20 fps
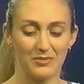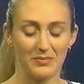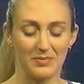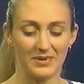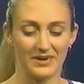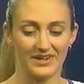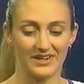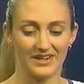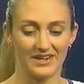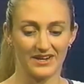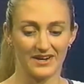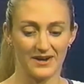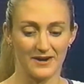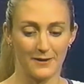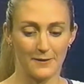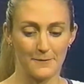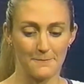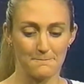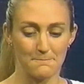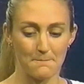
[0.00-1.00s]
But,
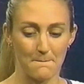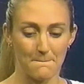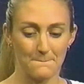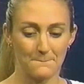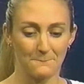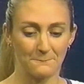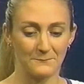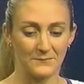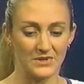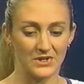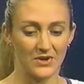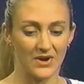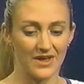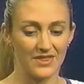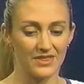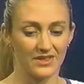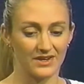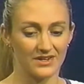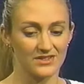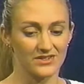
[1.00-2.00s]
you know, I
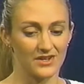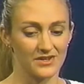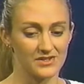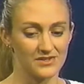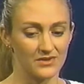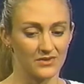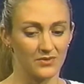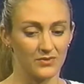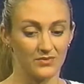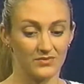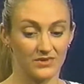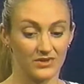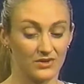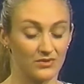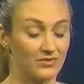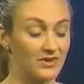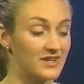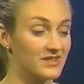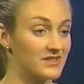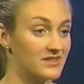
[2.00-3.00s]
think it's also, you know,
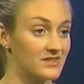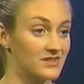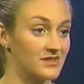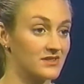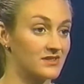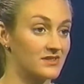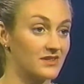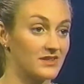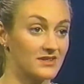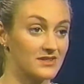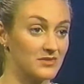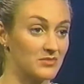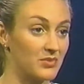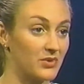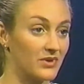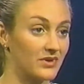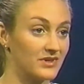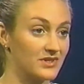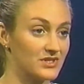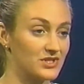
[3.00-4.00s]
rest is as
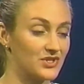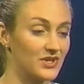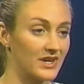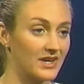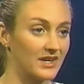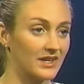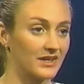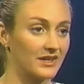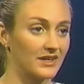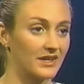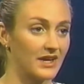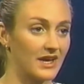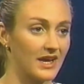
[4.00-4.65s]
important as training.